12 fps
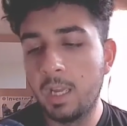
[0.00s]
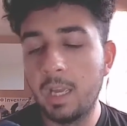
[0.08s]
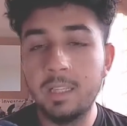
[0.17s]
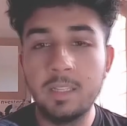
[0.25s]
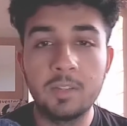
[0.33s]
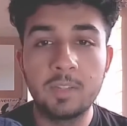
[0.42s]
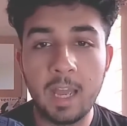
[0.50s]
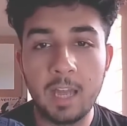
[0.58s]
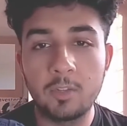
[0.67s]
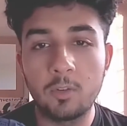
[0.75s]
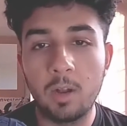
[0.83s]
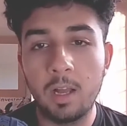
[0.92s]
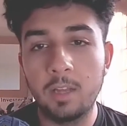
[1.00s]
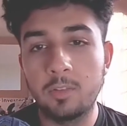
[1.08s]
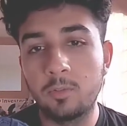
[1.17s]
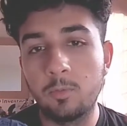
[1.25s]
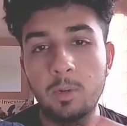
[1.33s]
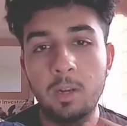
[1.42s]
It does catch your eye,
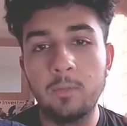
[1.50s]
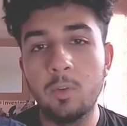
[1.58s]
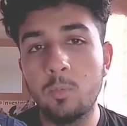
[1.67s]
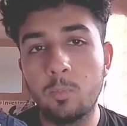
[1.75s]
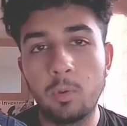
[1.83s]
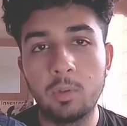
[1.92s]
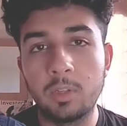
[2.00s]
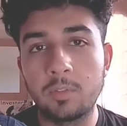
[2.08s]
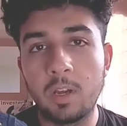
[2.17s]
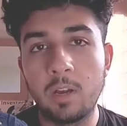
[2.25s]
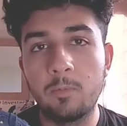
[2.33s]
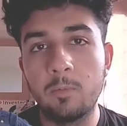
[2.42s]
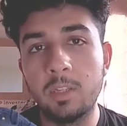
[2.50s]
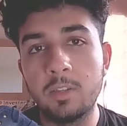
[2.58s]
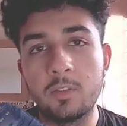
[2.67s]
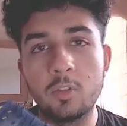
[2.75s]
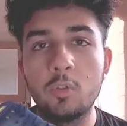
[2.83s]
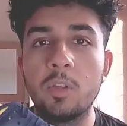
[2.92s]
so whatever you pull this off with
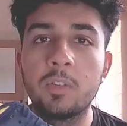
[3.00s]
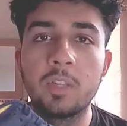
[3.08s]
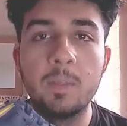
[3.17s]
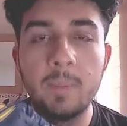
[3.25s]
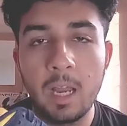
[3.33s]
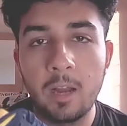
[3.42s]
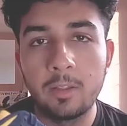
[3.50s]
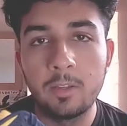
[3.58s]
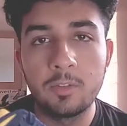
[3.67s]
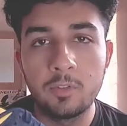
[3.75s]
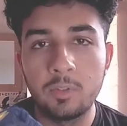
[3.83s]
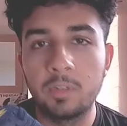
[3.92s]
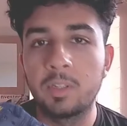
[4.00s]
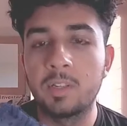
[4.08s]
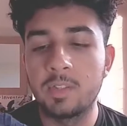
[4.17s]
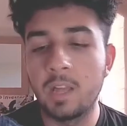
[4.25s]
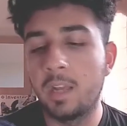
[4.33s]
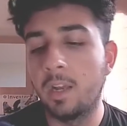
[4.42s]
is a shoe that's going to be out there. It's a shoe that's going to
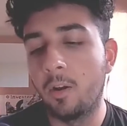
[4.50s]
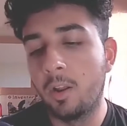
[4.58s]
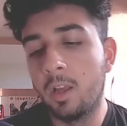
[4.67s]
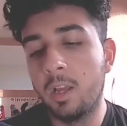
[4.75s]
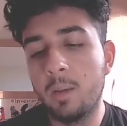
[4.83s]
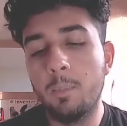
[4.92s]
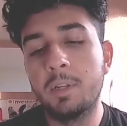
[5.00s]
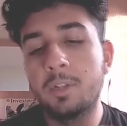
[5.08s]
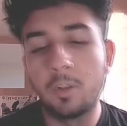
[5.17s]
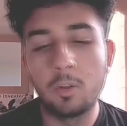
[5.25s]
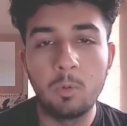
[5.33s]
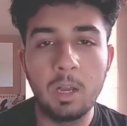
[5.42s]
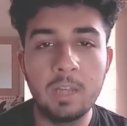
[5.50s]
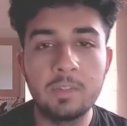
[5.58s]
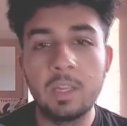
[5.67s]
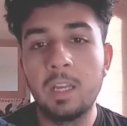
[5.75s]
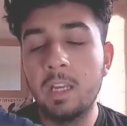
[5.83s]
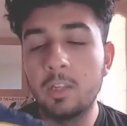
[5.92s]
stand out. Material wise,
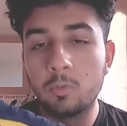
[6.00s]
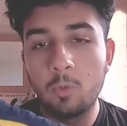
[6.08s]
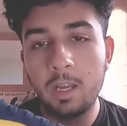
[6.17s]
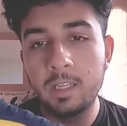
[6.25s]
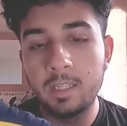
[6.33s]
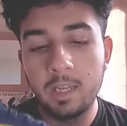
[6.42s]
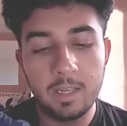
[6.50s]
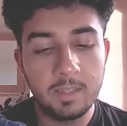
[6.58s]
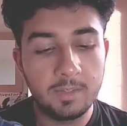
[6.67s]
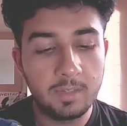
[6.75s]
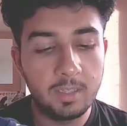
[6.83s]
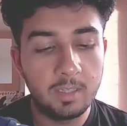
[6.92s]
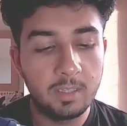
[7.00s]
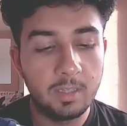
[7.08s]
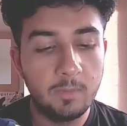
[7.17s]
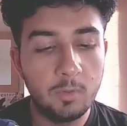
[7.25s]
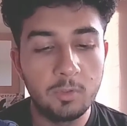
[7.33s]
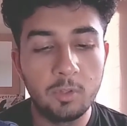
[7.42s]
it's quite nice.
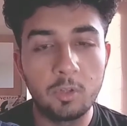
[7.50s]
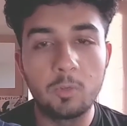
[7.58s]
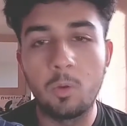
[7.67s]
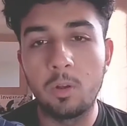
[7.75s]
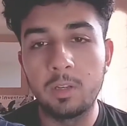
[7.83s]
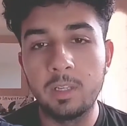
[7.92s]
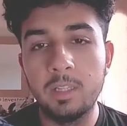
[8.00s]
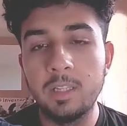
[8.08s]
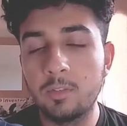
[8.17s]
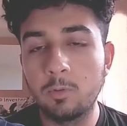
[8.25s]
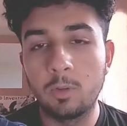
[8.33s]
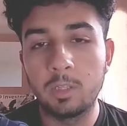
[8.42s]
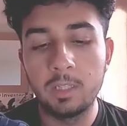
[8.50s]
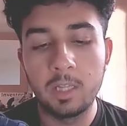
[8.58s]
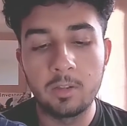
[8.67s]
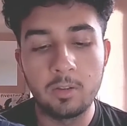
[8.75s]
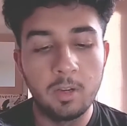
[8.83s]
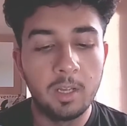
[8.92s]
They've used good quality, decent quality
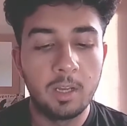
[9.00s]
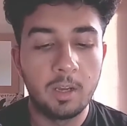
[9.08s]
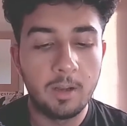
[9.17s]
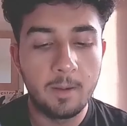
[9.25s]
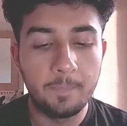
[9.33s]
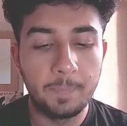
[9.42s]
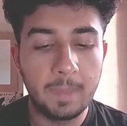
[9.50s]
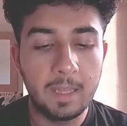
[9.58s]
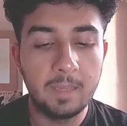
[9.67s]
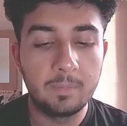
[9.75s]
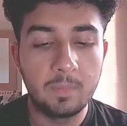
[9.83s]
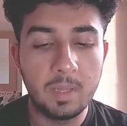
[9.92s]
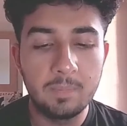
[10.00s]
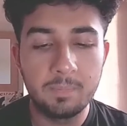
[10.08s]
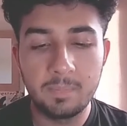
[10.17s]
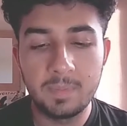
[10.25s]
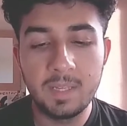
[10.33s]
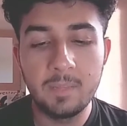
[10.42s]
leather. It
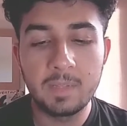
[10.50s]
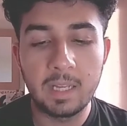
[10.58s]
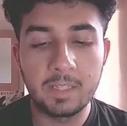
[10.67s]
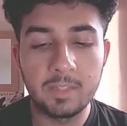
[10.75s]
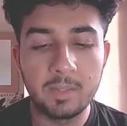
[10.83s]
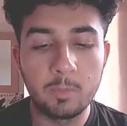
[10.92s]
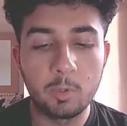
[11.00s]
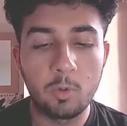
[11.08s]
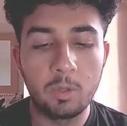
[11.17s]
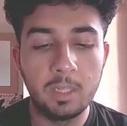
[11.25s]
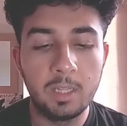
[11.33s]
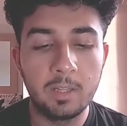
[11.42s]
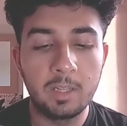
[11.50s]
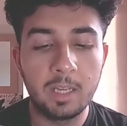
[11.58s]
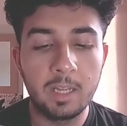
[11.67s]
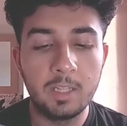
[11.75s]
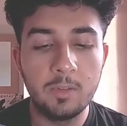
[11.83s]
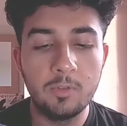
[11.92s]
seems like the similar quality leather they
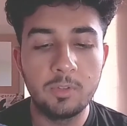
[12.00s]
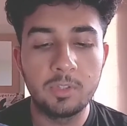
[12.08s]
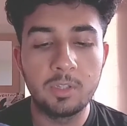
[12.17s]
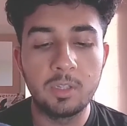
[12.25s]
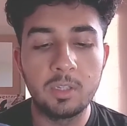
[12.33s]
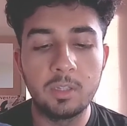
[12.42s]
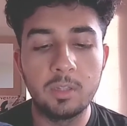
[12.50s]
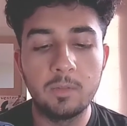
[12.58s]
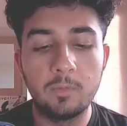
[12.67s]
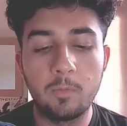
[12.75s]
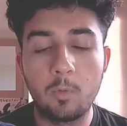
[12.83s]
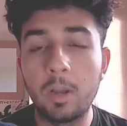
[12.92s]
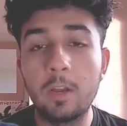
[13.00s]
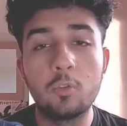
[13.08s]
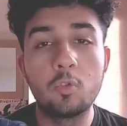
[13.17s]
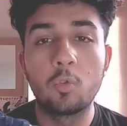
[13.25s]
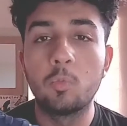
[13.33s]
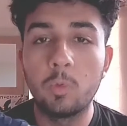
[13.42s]
kind of used for Air
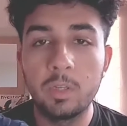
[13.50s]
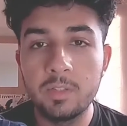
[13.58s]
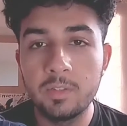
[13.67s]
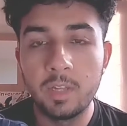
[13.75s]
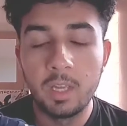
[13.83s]
Jordan 1s.